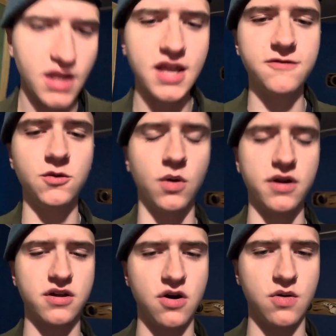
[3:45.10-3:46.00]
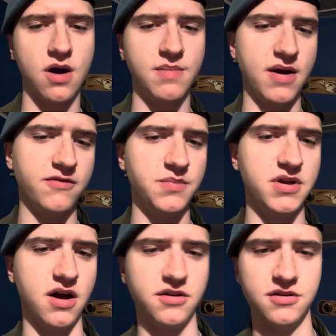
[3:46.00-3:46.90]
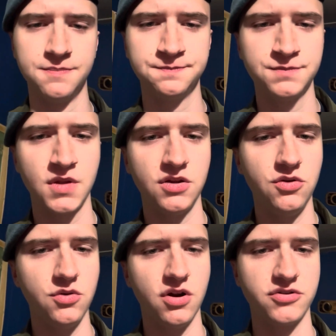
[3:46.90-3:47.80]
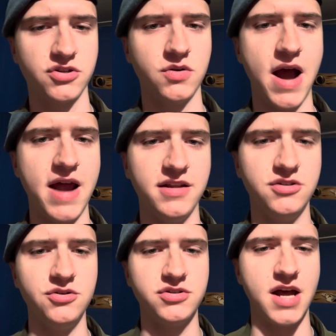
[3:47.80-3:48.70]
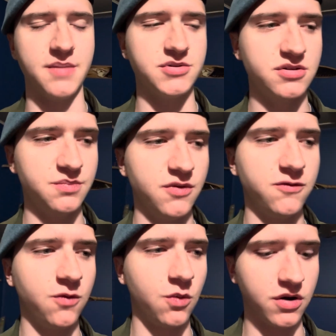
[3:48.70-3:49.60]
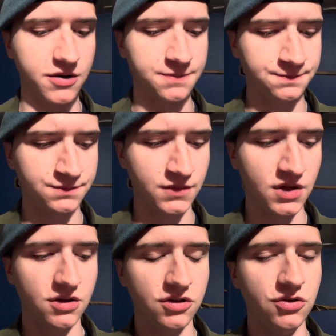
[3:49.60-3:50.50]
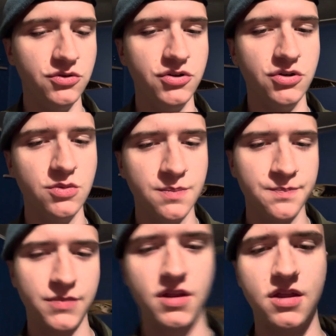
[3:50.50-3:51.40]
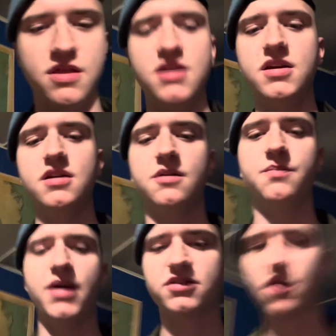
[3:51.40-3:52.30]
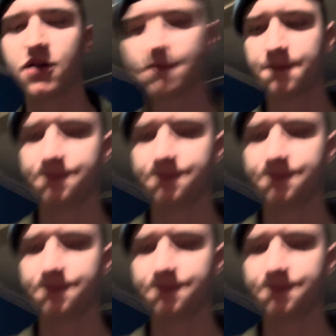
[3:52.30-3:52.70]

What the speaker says: If you want to go above and beyond, you can also add in 2 steps before you do the base coating,